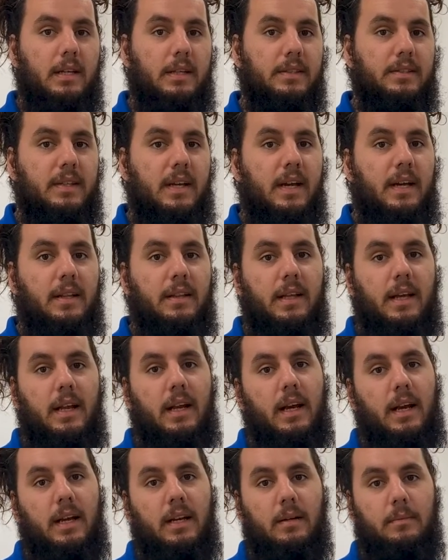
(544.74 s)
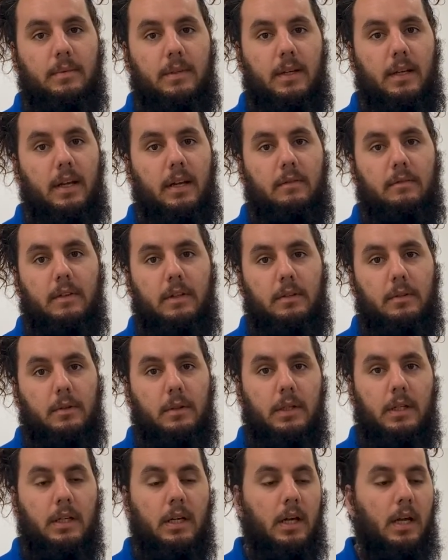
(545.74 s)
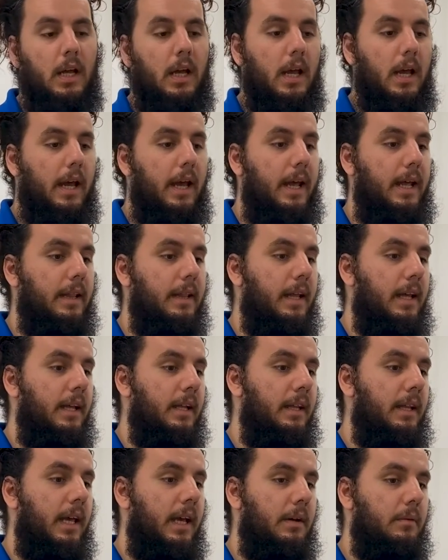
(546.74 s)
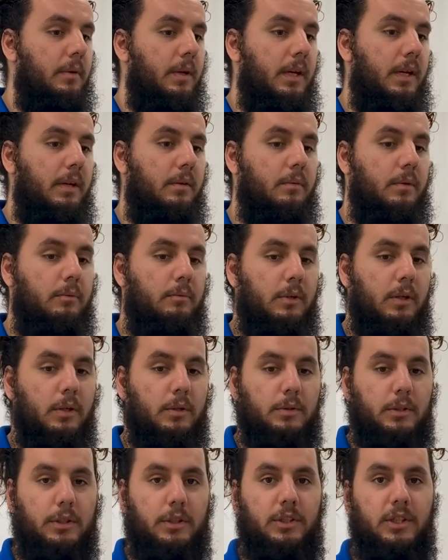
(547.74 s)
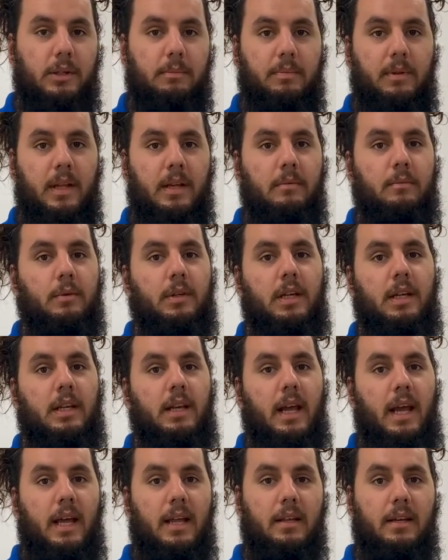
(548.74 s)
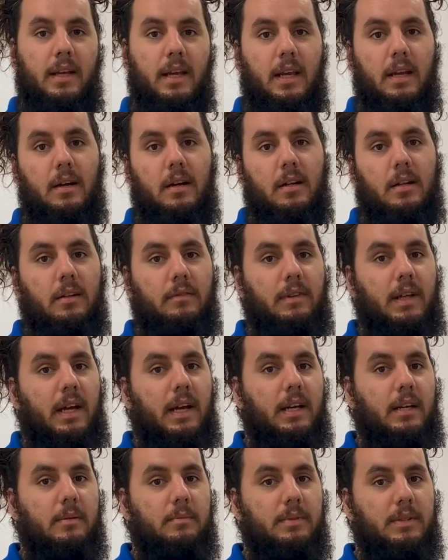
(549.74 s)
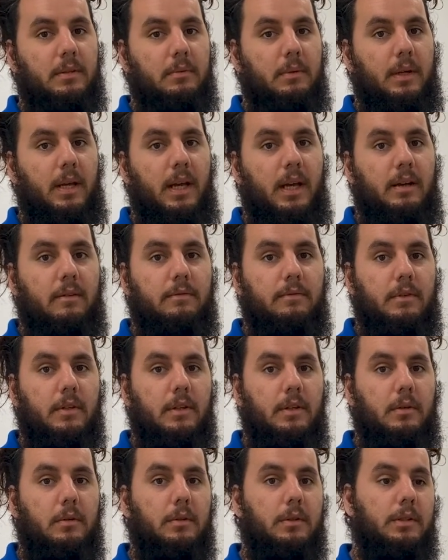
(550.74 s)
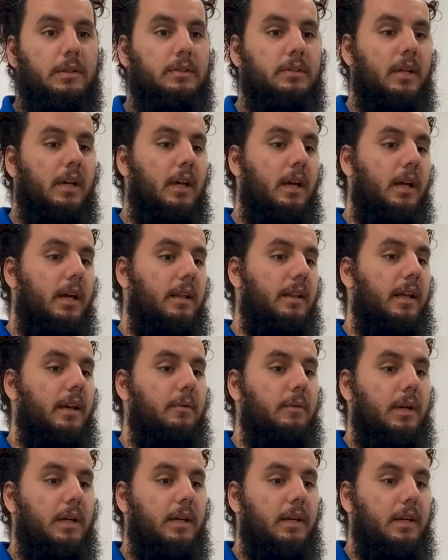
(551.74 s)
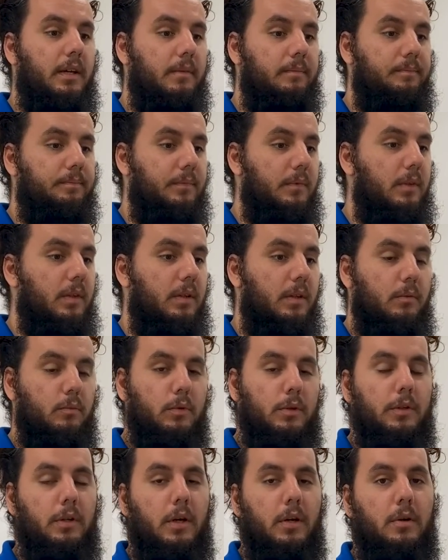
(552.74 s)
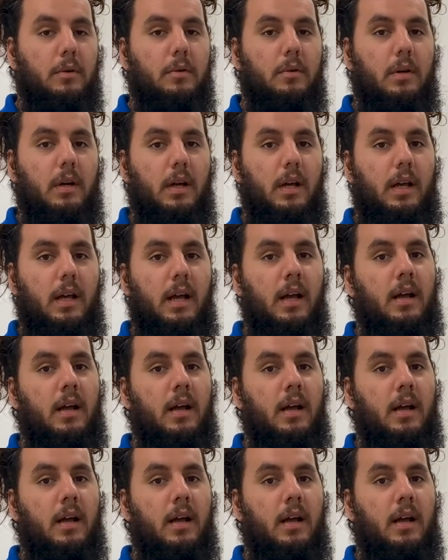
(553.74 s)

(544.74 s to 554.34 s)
and assign that item to inventory, and then that way when we go to ship them, we can allocate all of the items that we have for the orders. That way we'll know